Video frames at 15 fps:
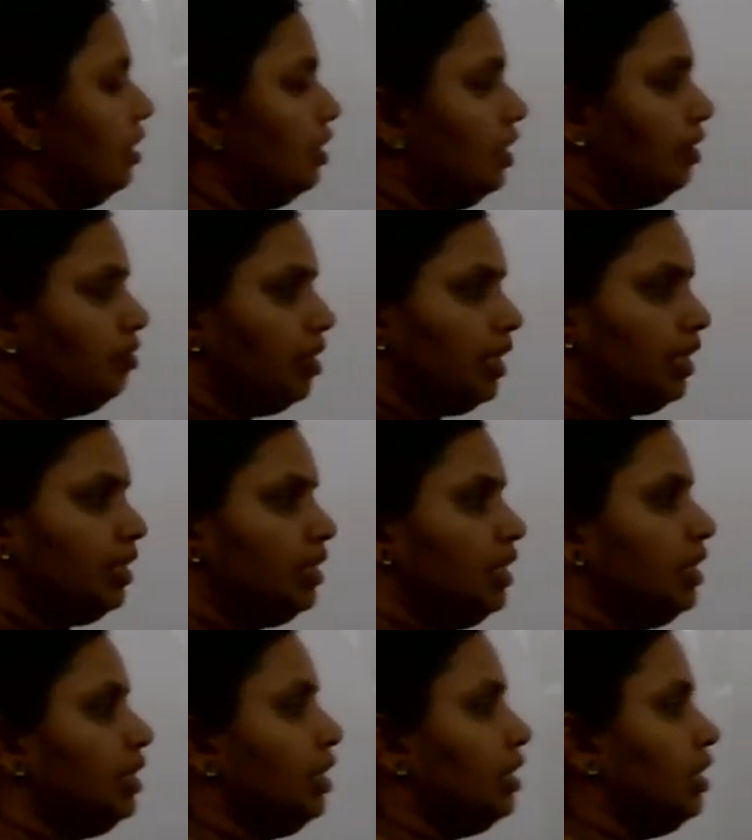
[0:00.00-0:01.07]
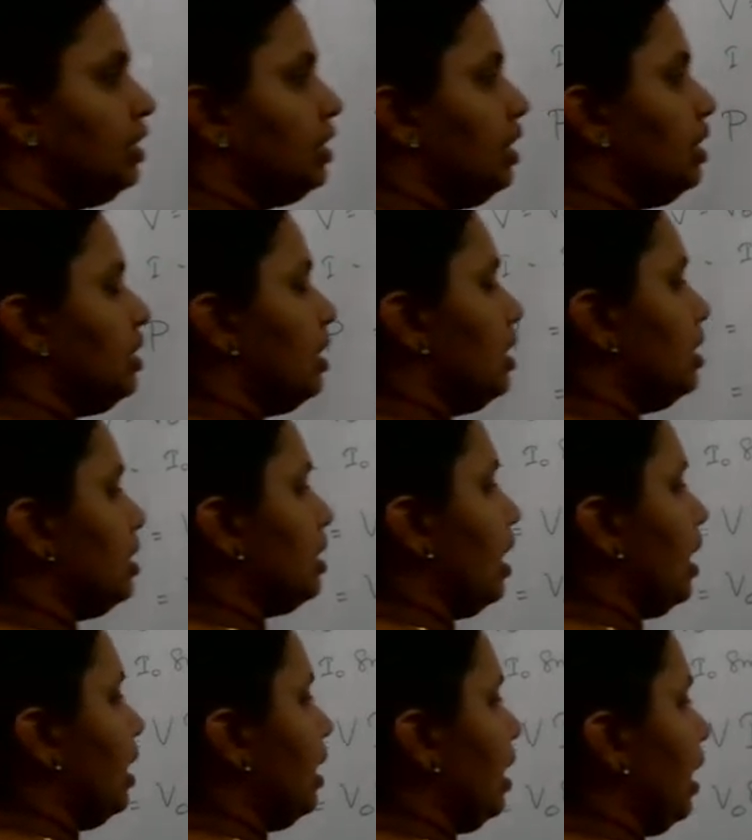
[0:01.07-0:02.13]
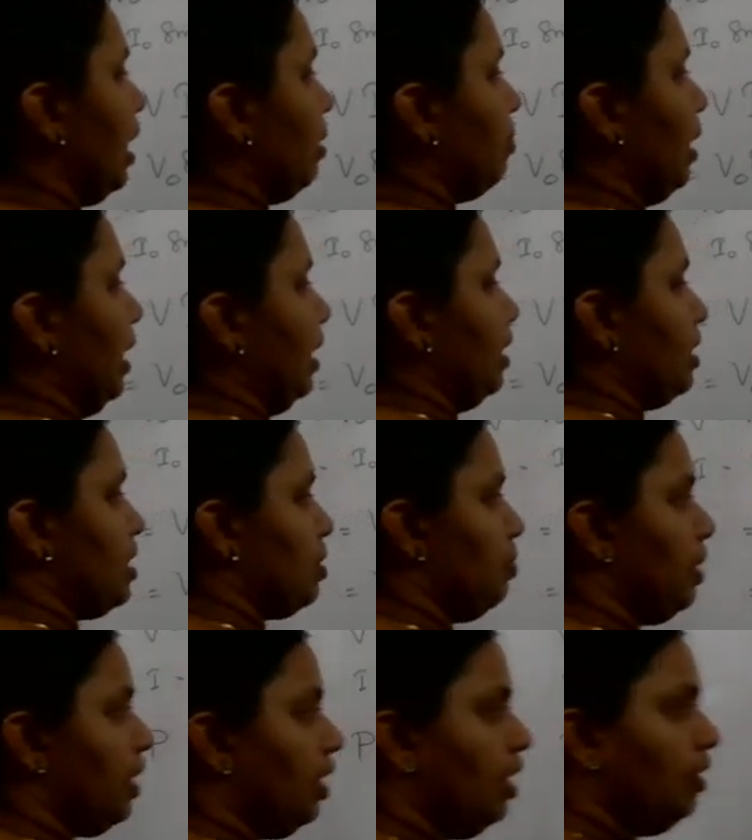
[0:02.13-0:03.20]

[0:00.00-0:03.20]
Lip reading: Then what is it? This is sin A minus B.